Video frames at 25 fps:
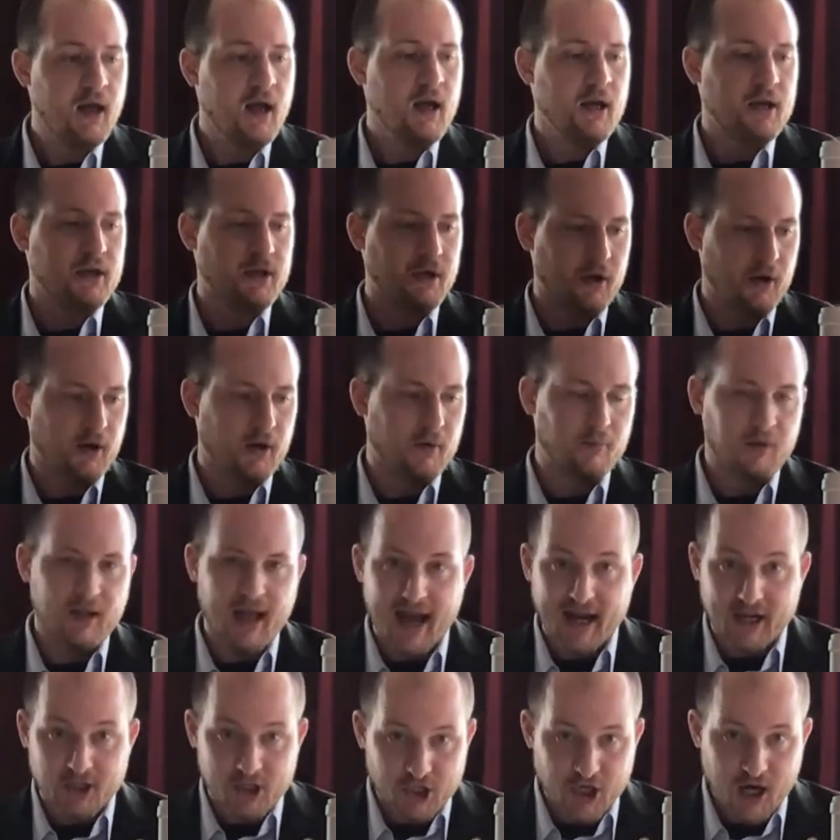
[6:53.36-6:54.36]
your
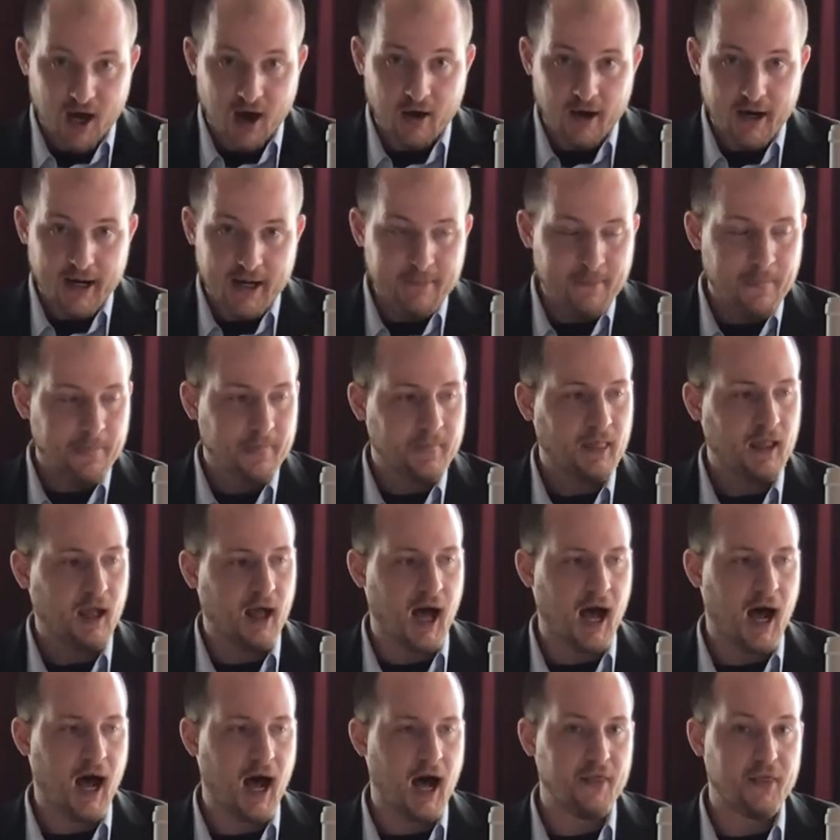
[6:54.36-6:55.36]
black cherry.
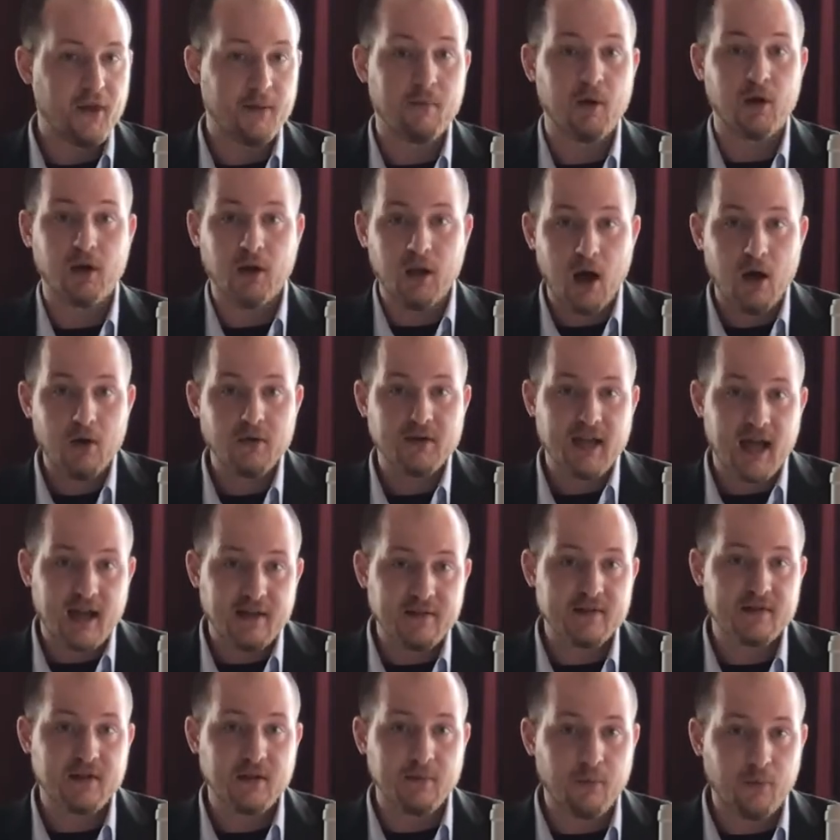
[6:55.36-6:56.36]
The Merlot
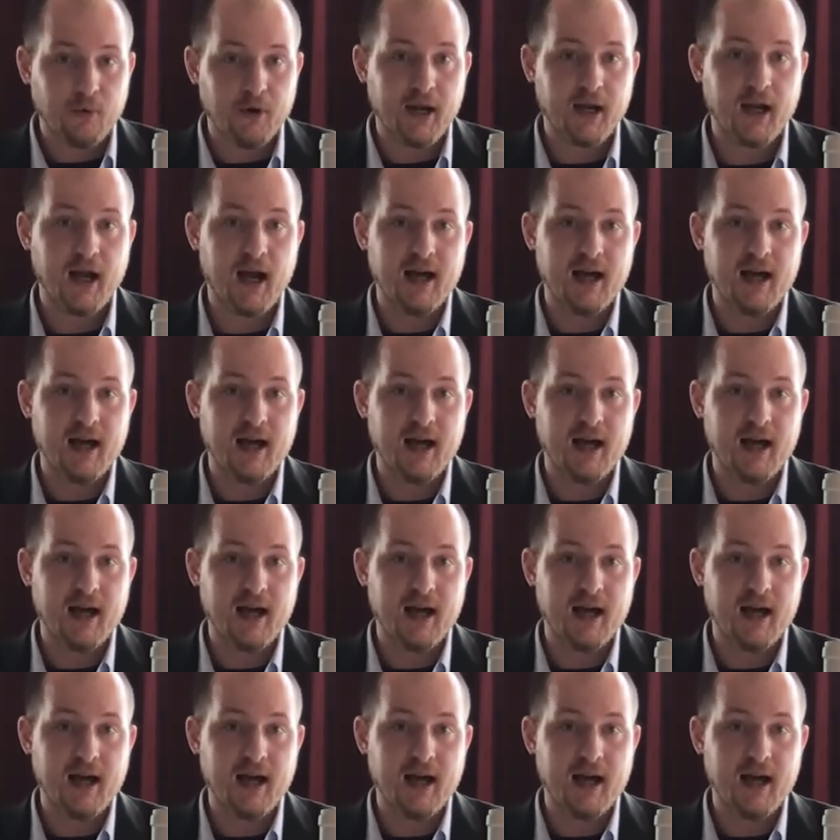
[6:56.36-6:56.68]
tends to bring